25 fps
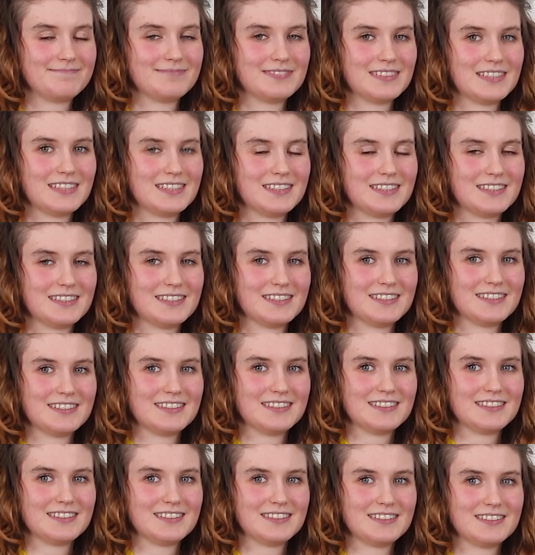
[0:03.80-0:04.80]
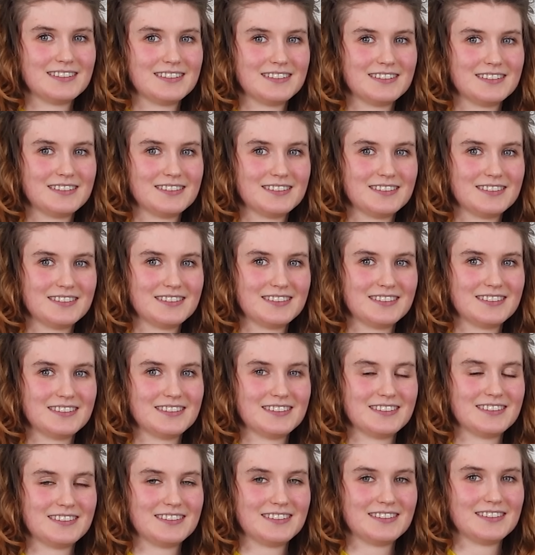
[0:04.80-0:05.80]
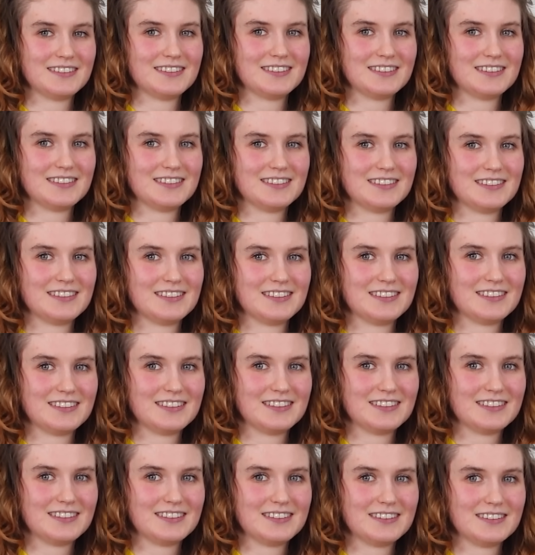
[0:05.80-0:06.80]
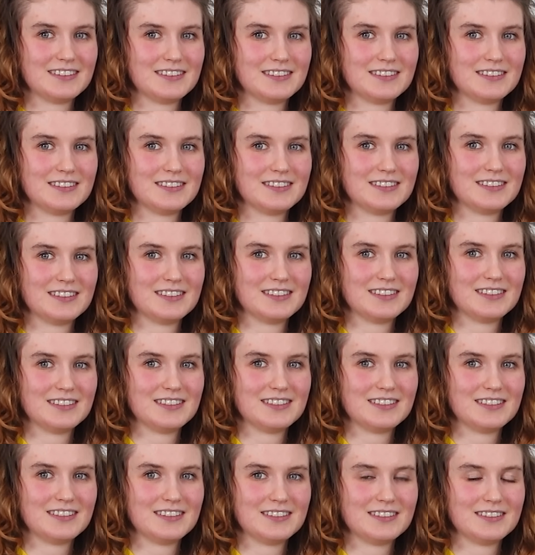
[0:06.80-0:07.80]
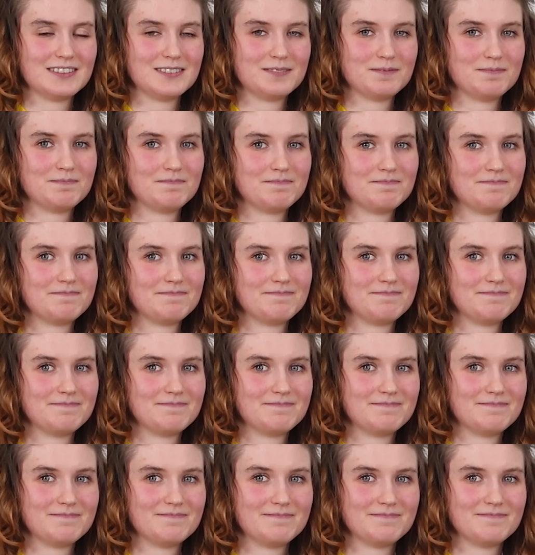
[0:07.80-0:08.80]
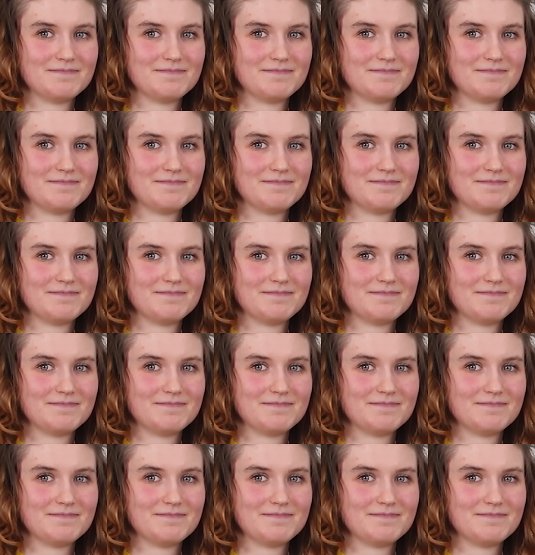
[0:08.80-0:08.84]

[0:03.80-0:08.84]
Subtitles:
(silent)